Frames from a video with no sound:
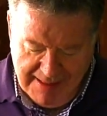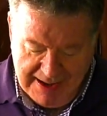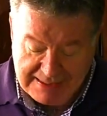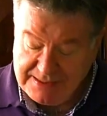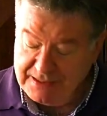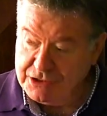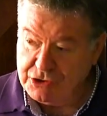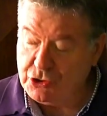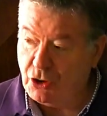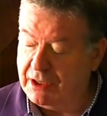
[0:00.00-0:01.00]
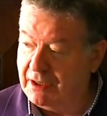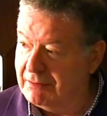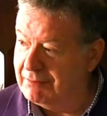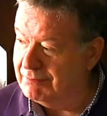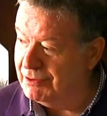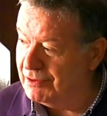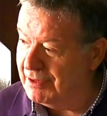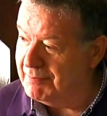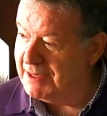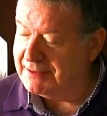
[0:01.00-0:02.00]
It's a shocking book.
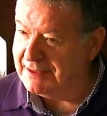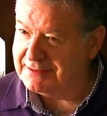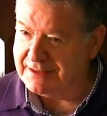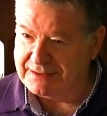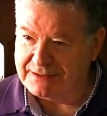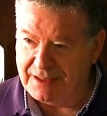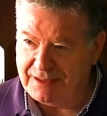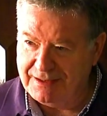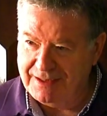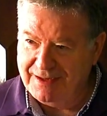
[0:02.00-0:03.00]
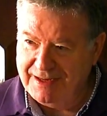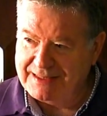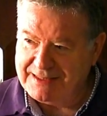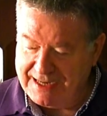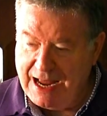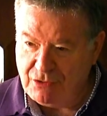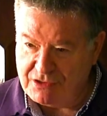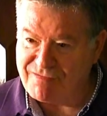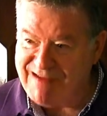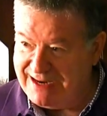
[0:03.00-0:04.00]
I mean, it's a
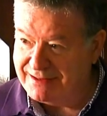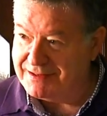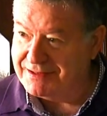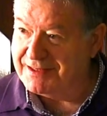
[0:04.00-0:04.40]
counter rant.